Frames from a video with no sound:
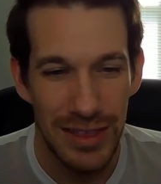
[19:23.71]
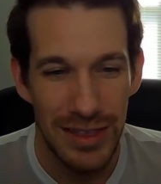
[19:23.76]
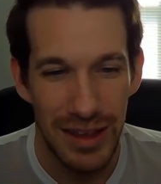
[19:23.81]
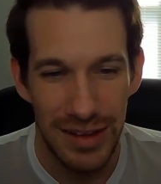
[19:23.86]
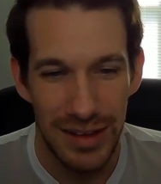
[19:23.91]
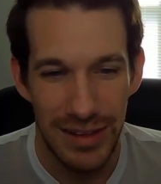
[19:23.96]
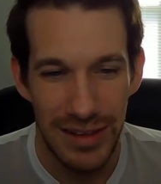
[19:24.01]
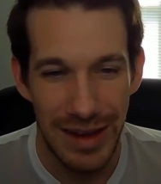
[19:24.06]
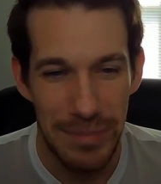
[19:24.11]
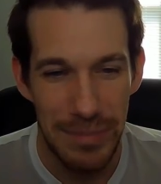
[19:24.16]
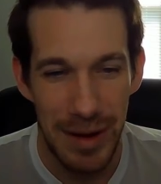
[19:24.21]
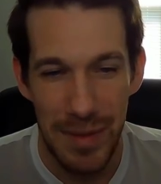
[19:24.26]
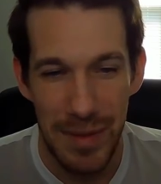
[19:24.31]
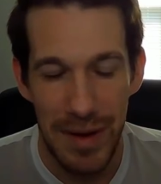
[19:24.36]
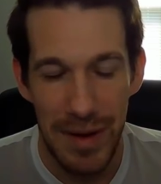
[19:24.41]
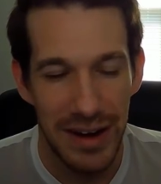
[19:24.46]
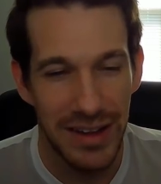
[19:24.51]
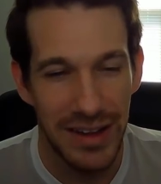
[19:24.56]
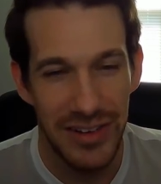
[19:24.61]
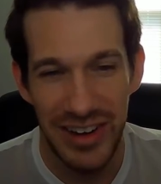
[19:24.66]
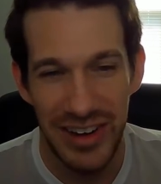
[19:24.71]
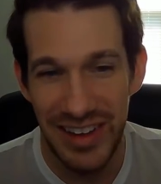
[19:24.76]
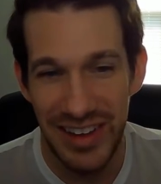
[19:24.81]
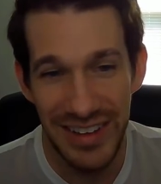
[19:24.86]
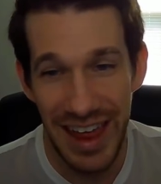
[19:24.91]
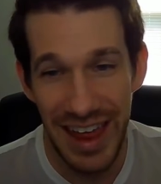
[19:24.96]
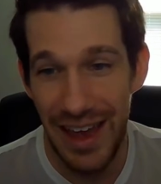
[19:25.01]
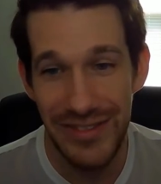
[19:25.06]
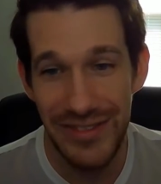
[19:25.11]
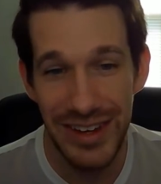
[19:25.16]
things like Bramimon because she
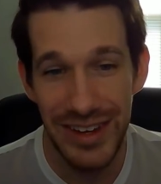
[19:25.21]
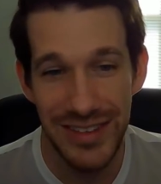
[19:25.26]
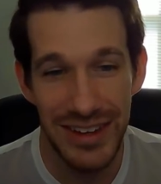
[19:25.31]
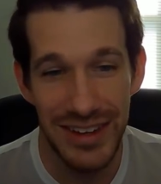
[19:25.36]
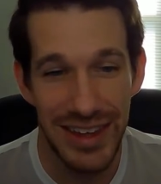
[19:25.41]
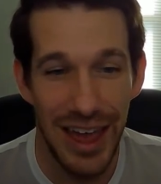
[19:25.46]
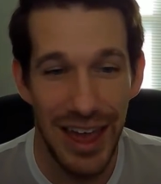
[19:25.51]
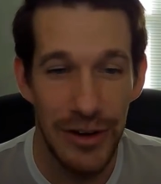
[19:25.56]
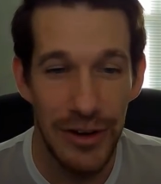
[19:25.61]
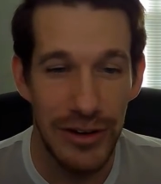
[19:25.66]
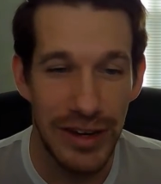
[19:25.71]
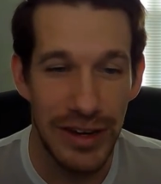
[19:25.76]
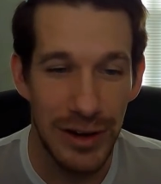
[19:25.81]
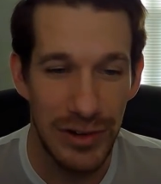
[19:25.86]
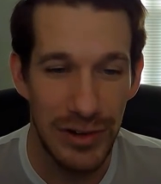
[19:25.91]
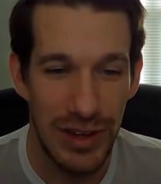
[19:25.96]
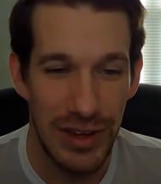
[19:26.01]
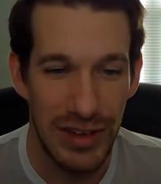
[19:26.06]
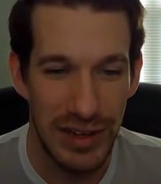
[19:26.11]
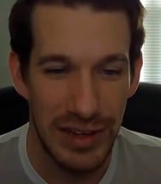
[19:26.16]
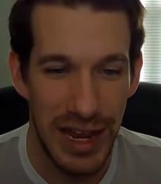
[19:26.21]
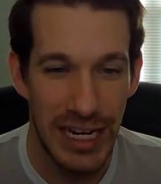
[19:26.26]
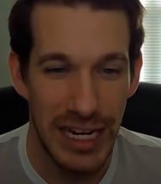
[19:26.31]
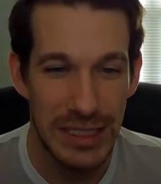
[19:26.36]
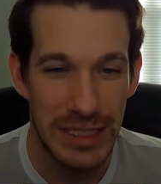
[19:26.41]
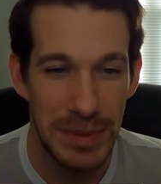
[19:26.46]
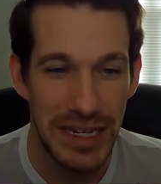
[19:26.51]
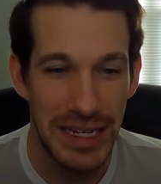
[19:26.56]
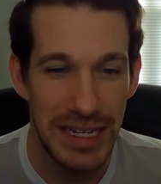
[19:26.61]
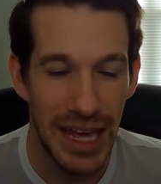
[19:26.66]
doesn't have distant counter here. She has
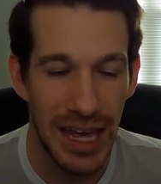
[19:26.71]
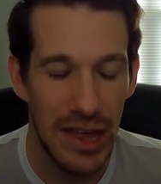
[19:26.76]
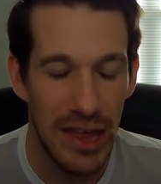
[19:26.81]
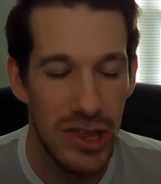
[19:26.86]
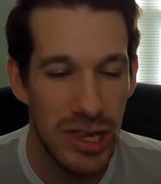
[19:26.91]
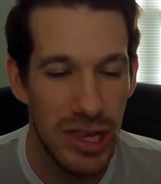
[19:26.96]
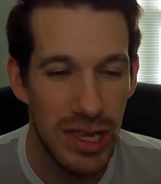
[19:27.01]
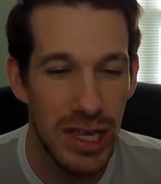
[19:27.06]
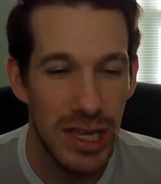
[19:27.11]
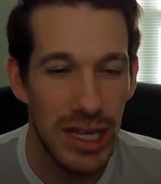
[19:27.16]
attack speed catch.